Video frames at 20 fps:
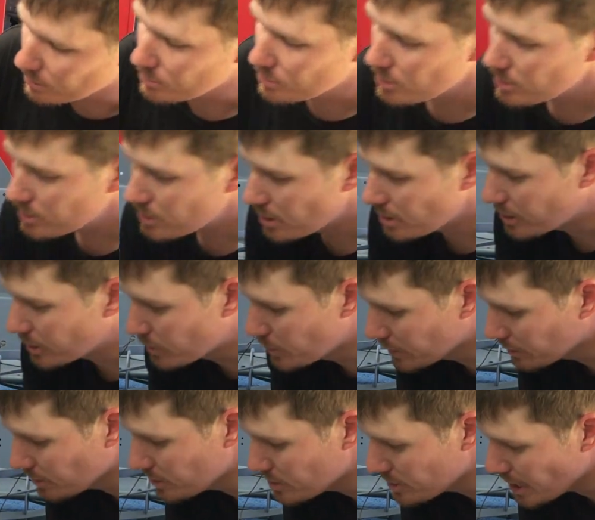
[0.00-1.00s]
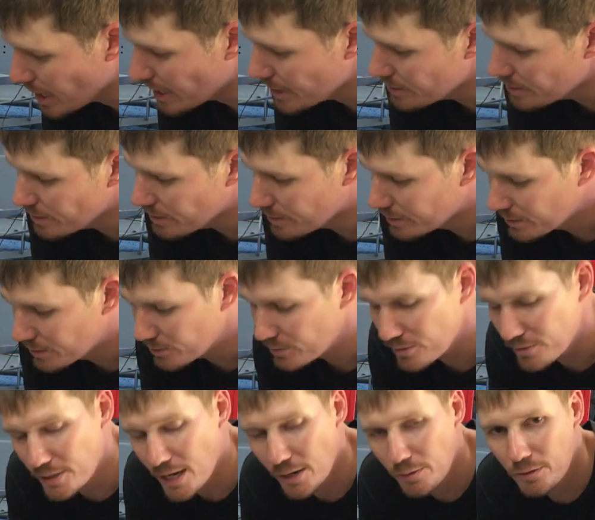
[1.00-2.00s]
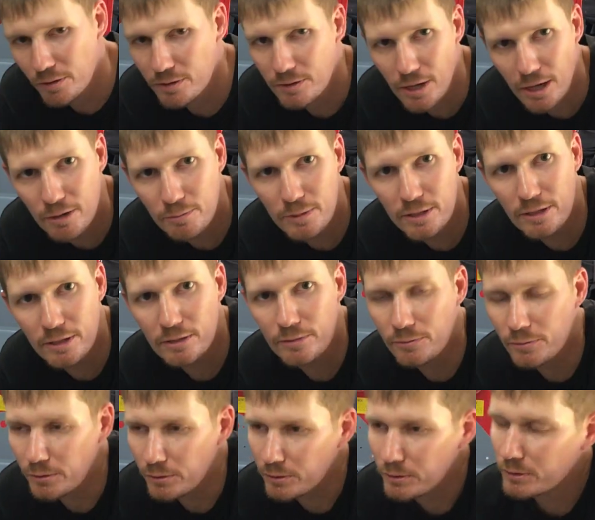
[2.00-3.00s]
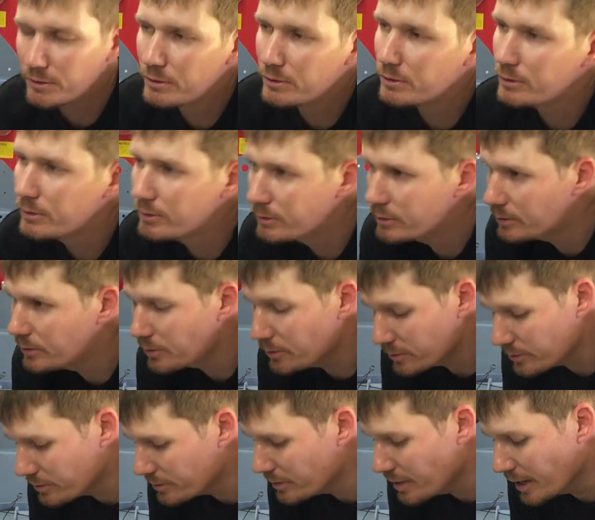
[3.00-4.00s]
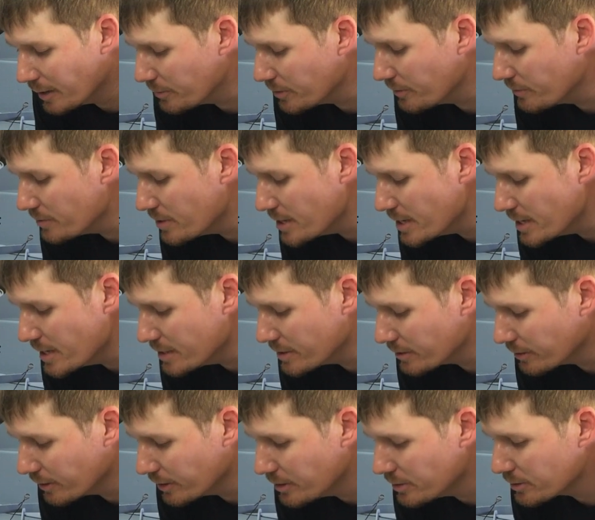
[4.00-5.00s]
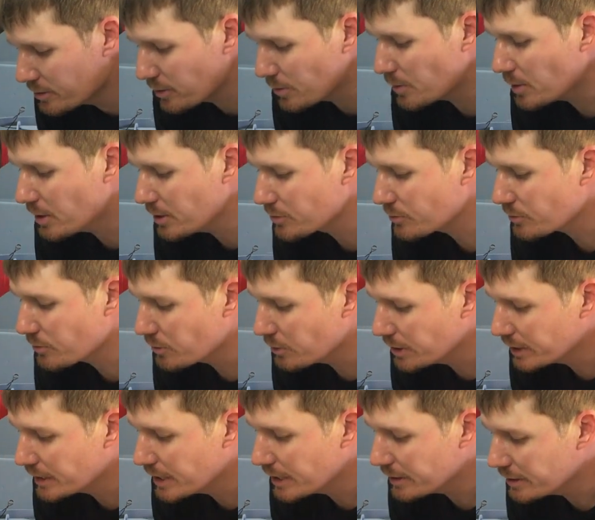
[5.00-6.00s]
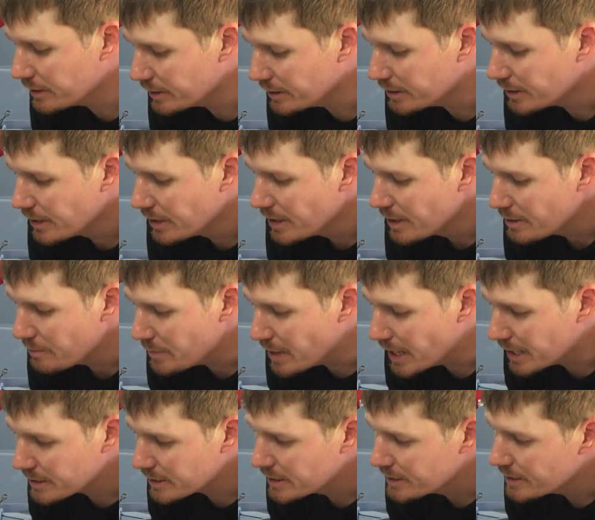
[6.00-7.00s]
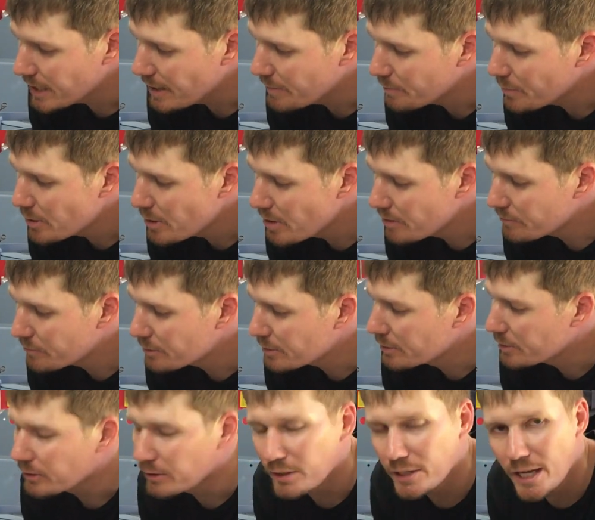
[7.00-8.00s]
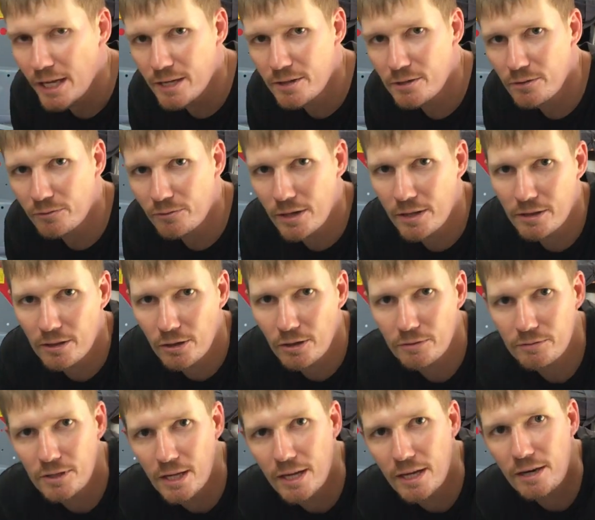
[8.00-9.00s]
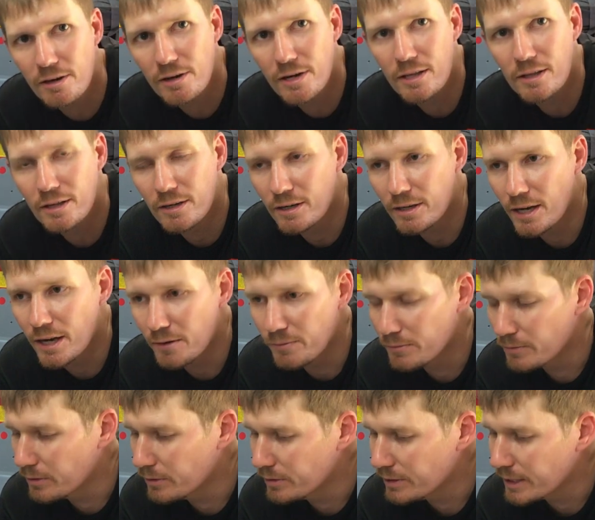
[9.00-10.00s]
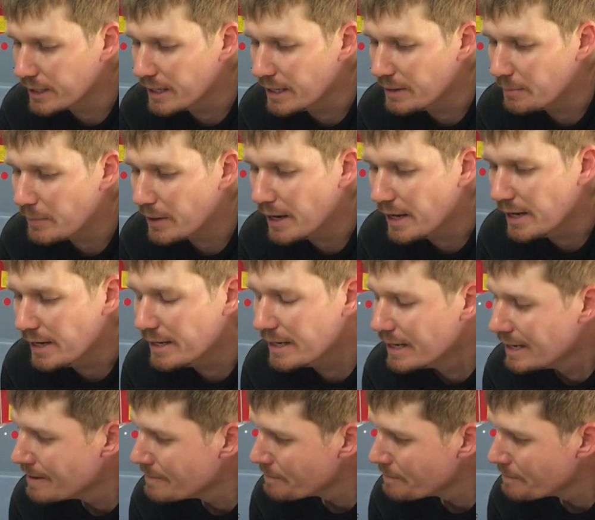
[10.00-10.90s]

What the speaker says: was just going to quickly show you, because no one told me this for a good number of years, and I used to always try and get the masking tape perfectly on the edge of the area that I don't want to paint.